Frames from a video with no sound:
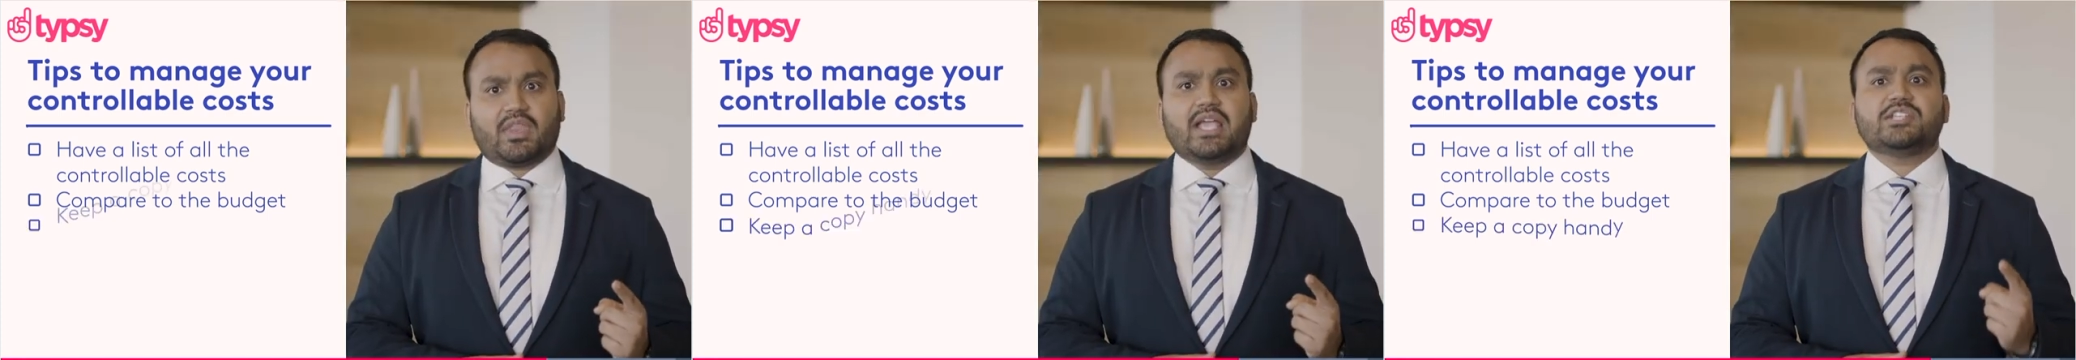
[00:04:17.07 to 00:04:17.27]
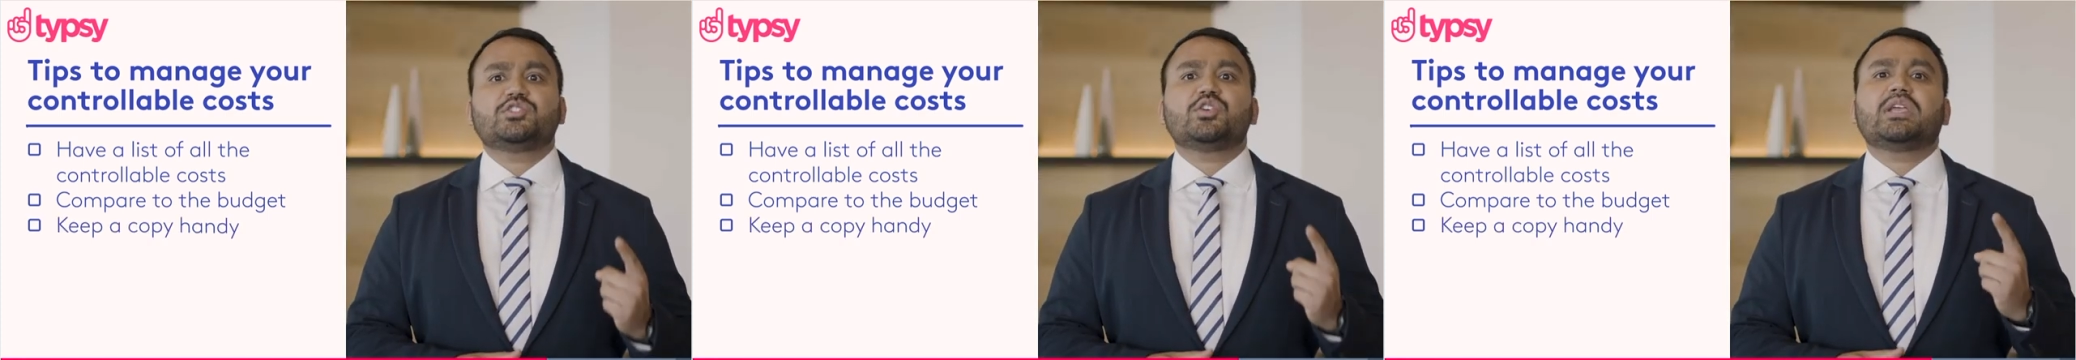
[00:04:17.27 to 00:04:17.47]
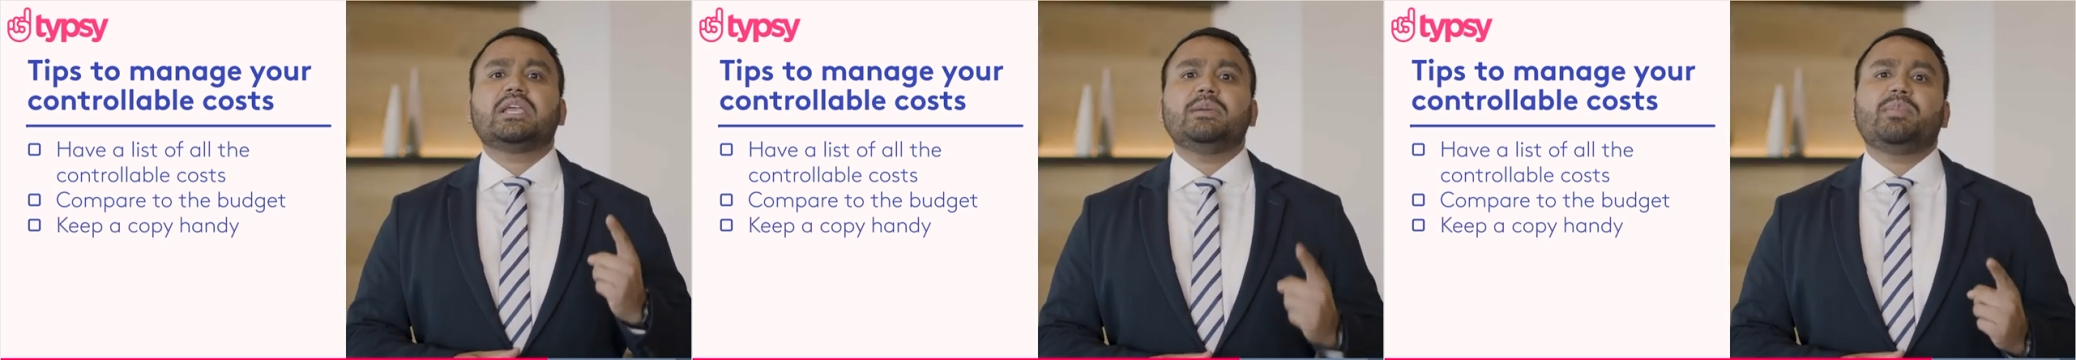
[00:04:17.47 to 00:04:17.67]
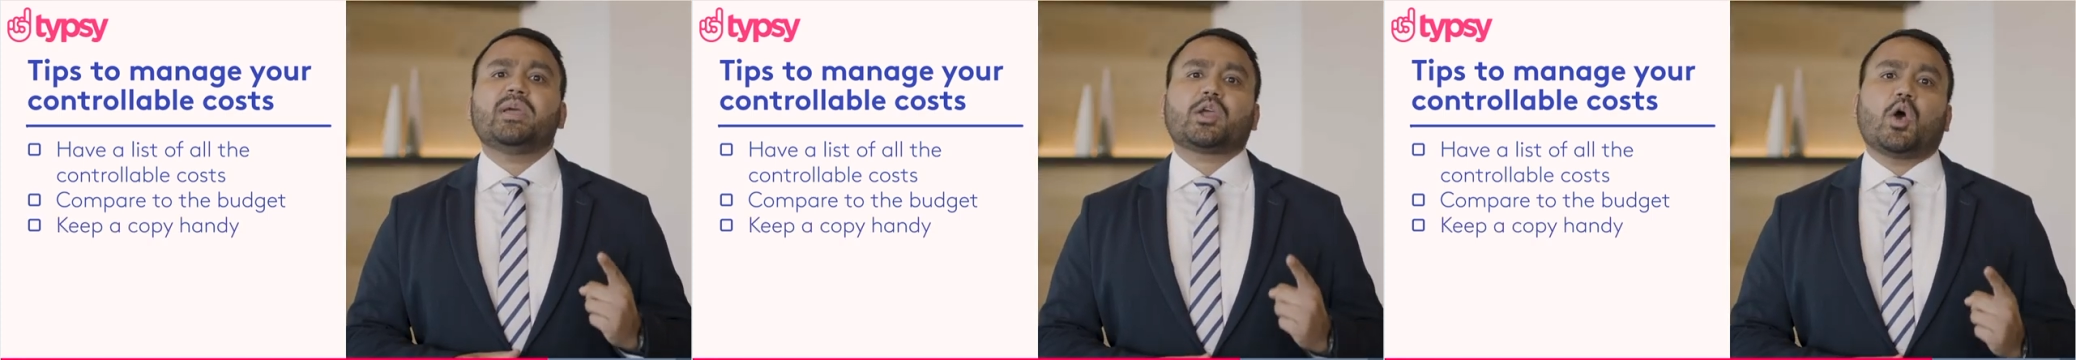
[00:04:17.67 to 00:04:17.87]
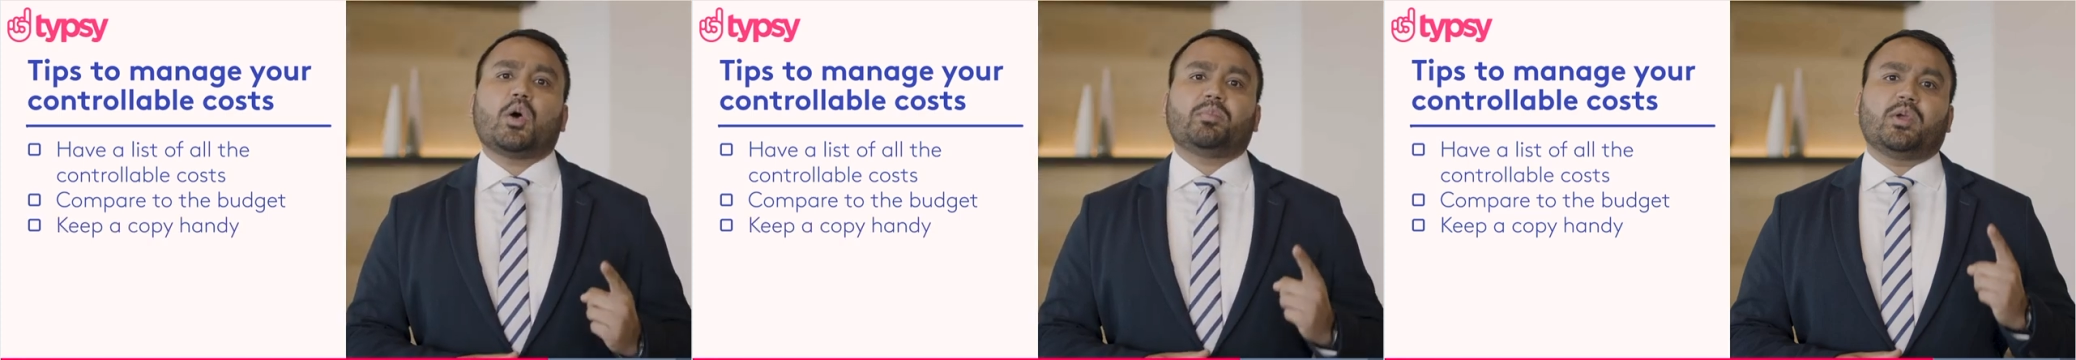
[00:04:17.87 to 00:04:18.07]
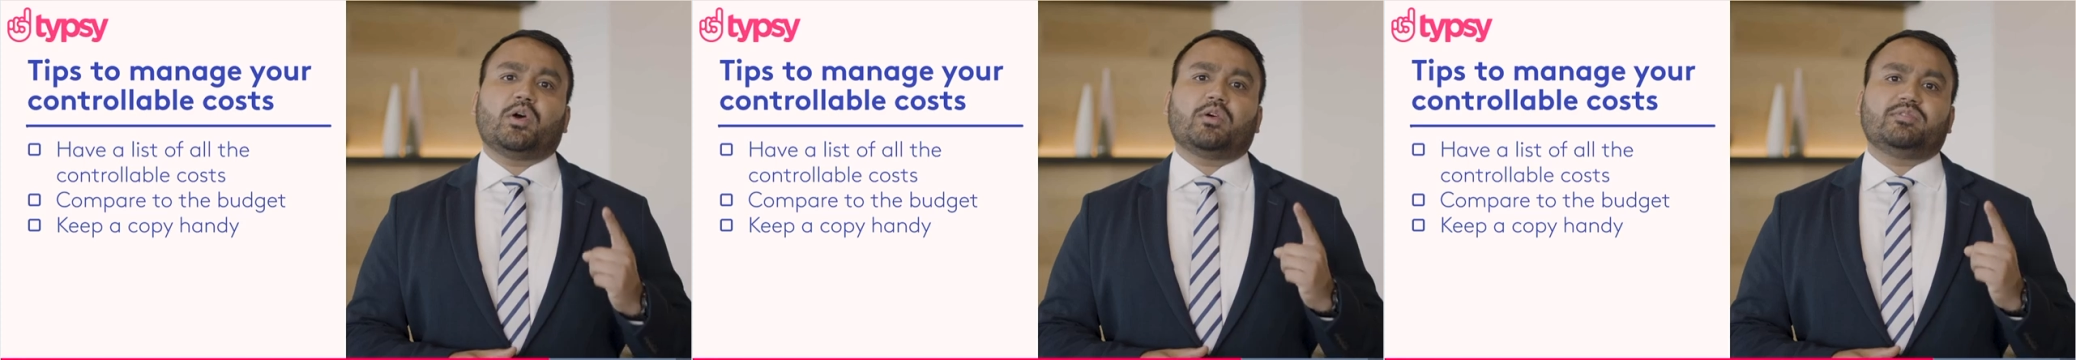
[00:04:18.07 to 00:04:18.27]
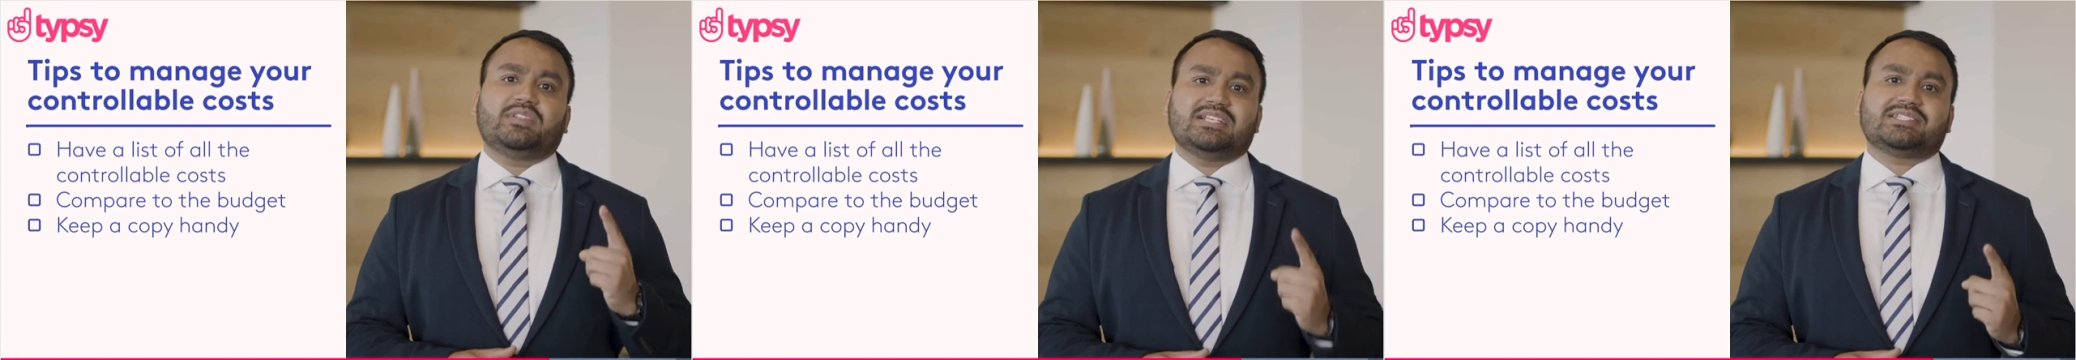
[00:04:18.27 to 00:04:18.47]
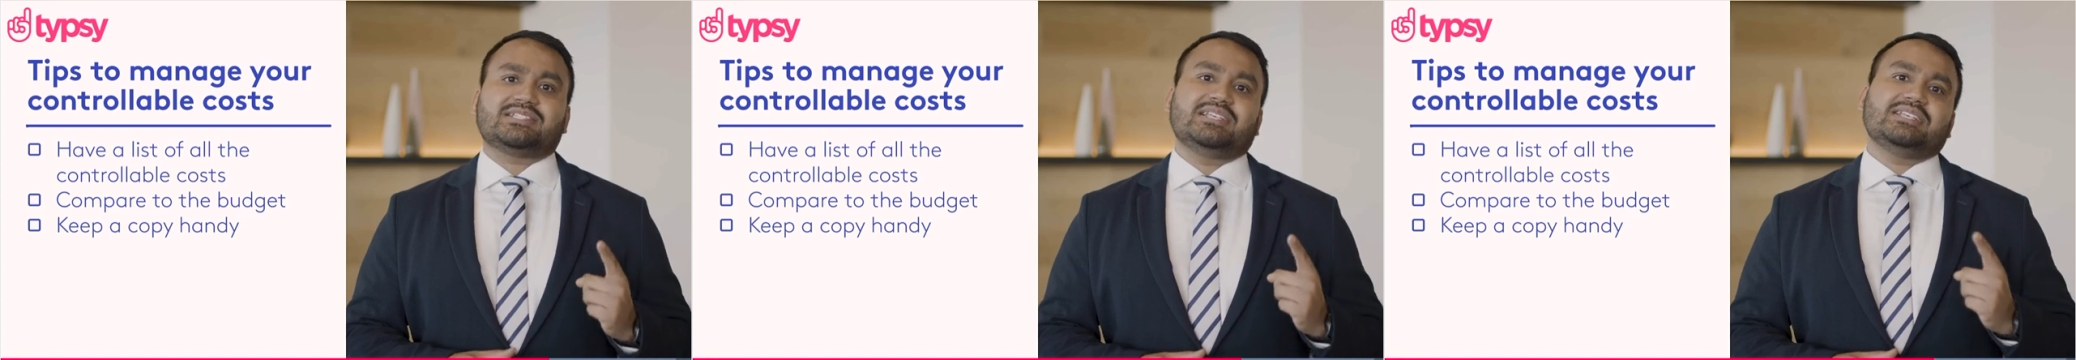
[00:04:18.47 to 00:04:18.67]
is to keep a copy of
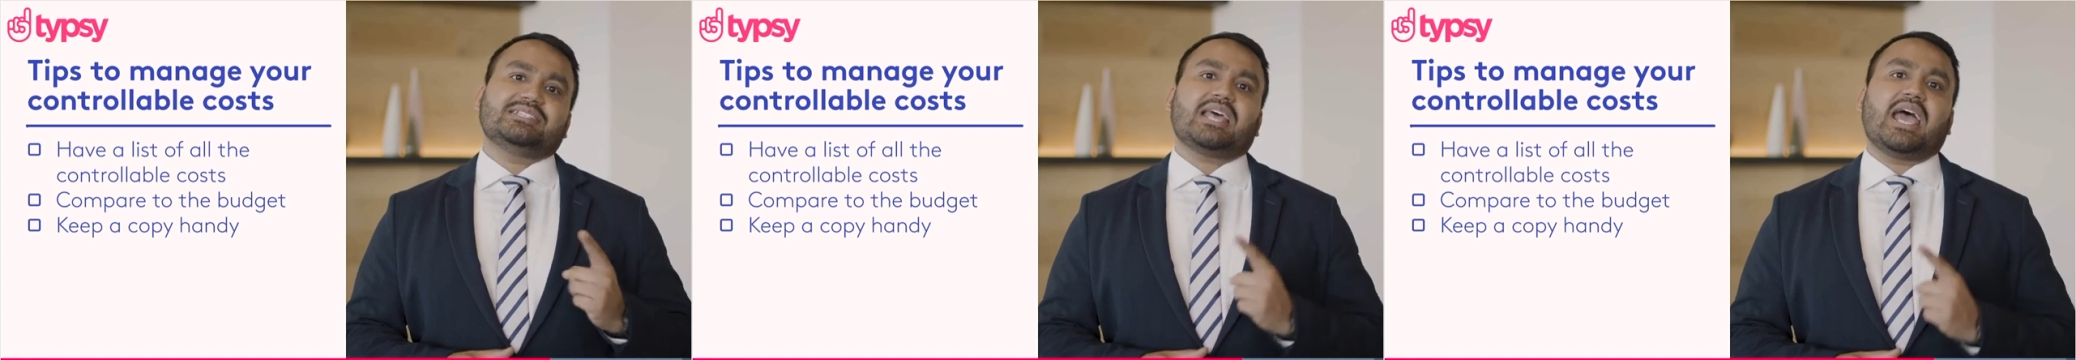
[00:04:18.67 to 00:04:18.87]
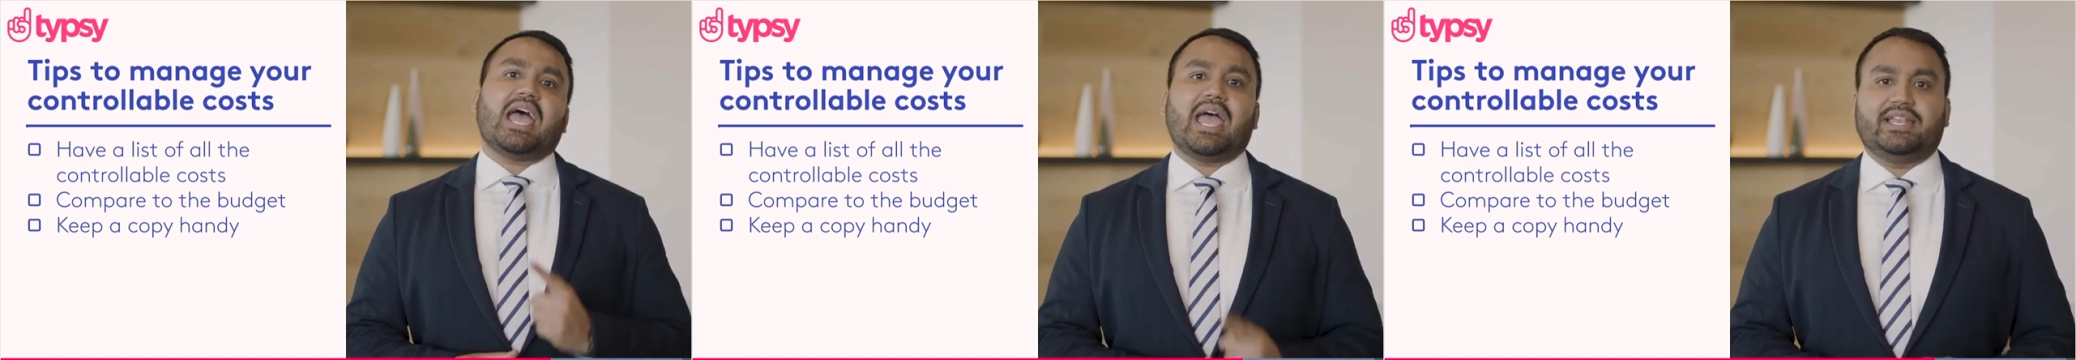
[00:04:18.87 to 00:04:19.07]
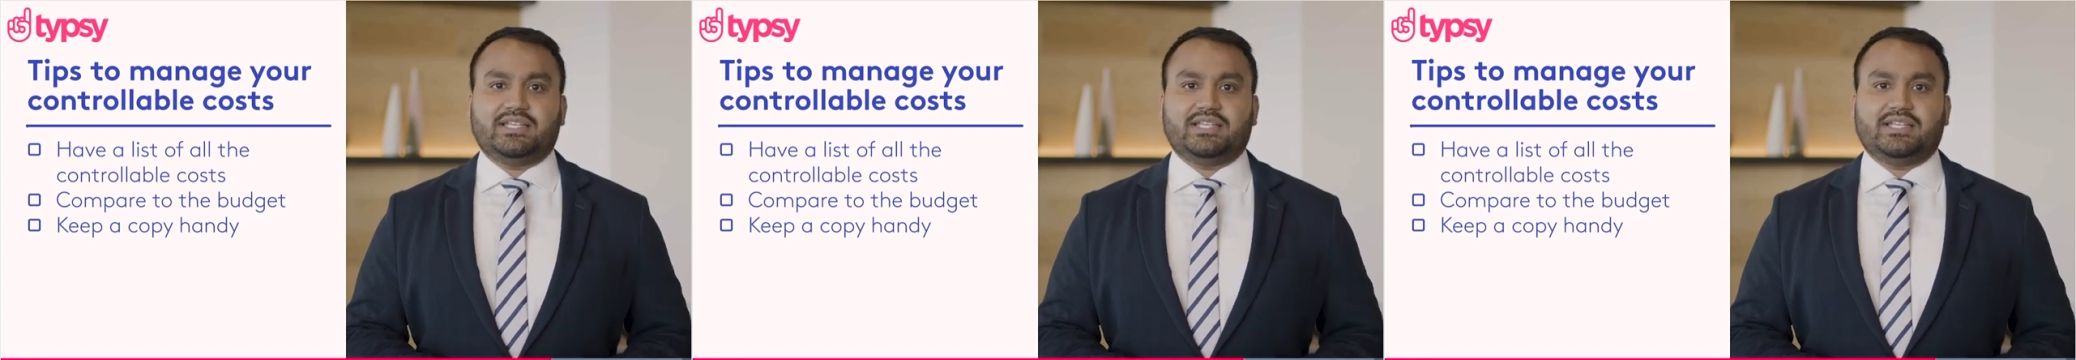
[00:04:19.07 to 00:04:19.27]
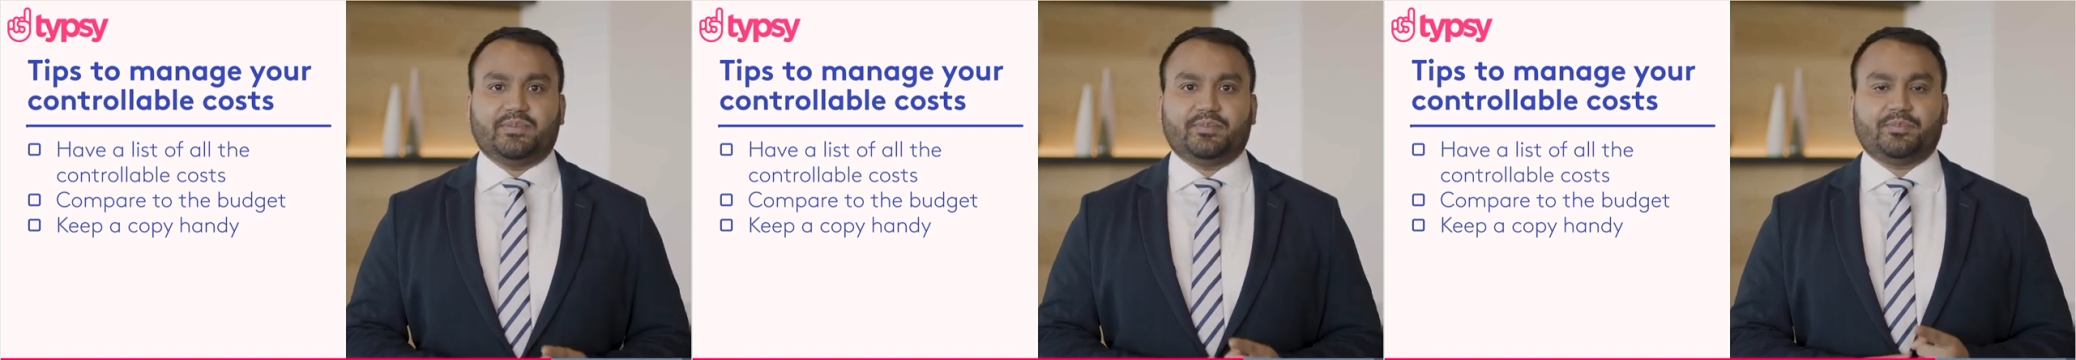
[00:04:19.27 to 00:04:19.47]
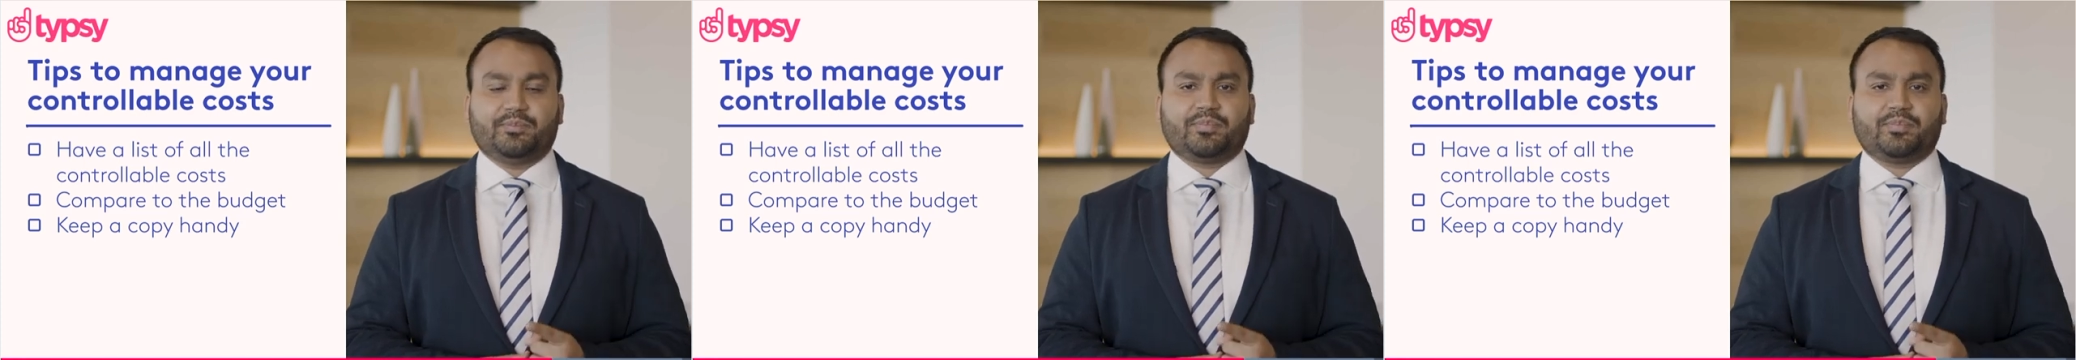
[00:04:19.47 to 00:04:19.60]
this list handy.